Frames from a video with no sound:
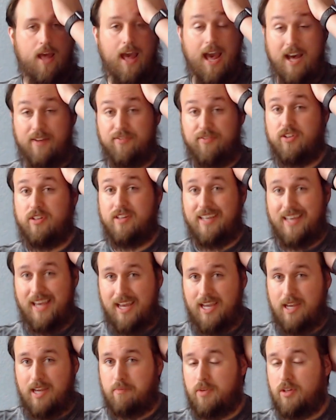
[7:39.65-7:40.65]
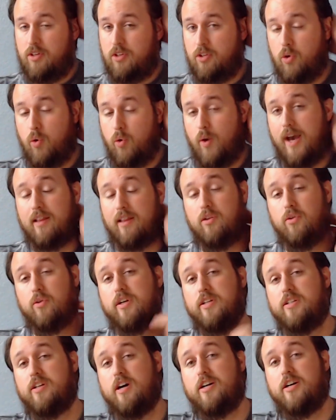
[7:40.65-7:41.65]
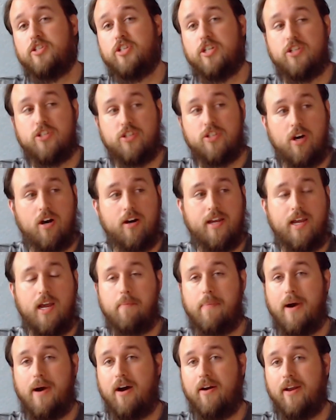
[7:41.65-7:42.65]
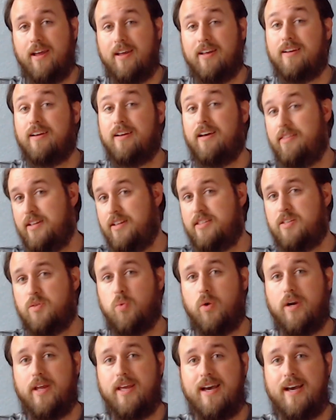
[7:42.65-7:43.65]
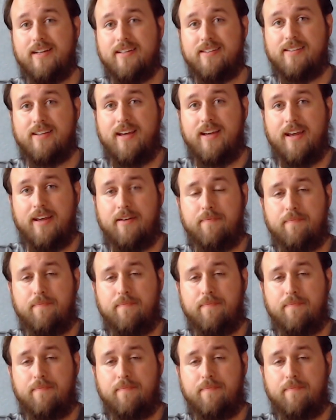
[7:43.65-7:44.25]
After the game, you had Luka Doncic talking about it, and this is what he had to say.